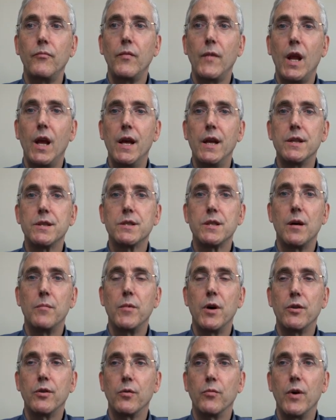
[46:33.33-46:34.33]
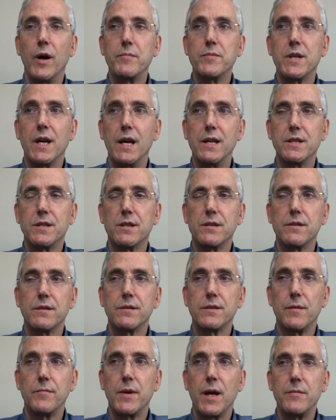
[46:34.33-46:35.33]
And some other websites,
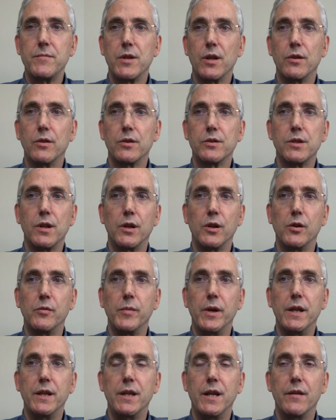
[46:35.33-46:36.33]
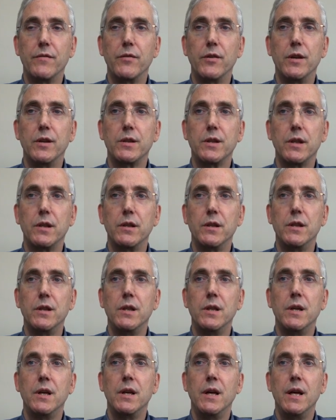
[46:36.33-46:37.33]
sometimes it looks a little bit different.
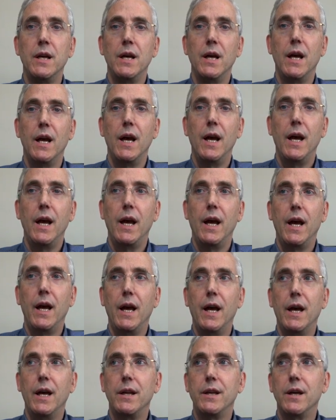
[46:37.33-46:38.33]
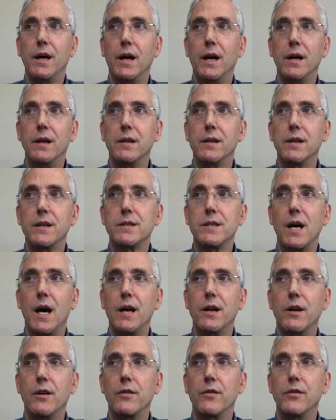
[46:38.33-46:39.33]
And let's
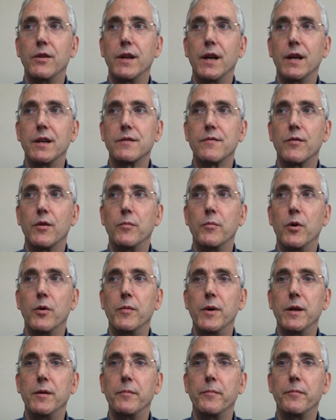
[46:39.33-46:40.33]
hide other things for a moment.